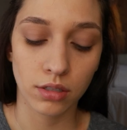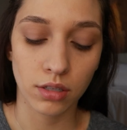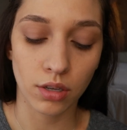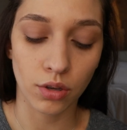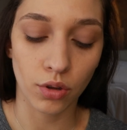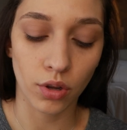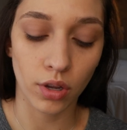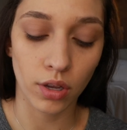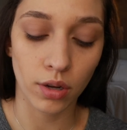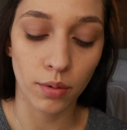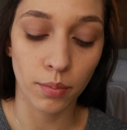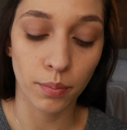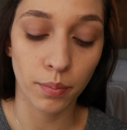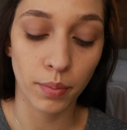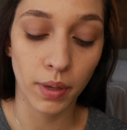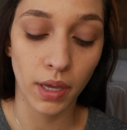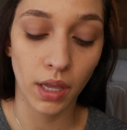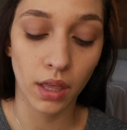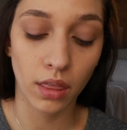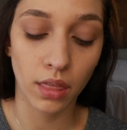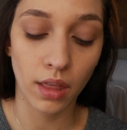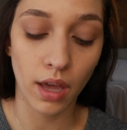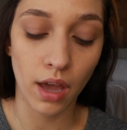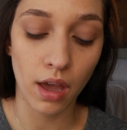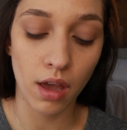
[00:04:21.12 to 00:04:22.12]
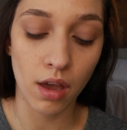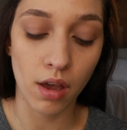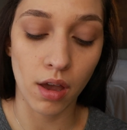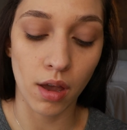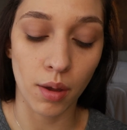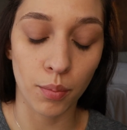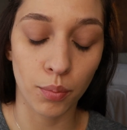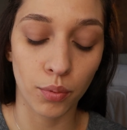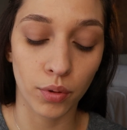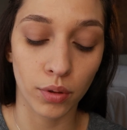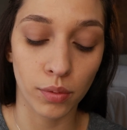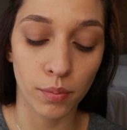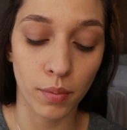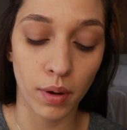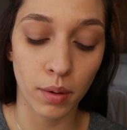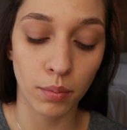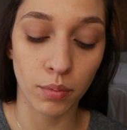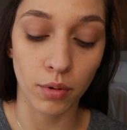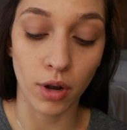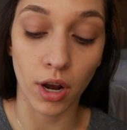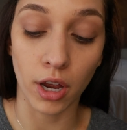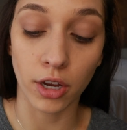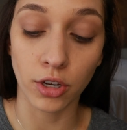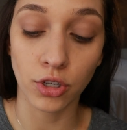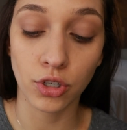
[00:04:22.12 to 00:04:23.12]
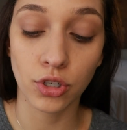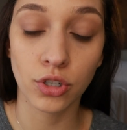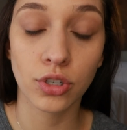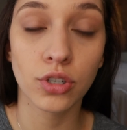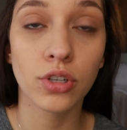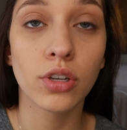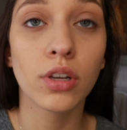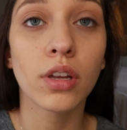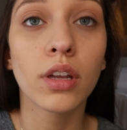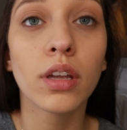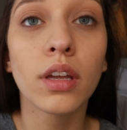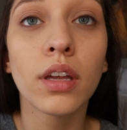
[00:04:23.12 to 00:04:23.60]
So I'm gonna pick that up with my brush,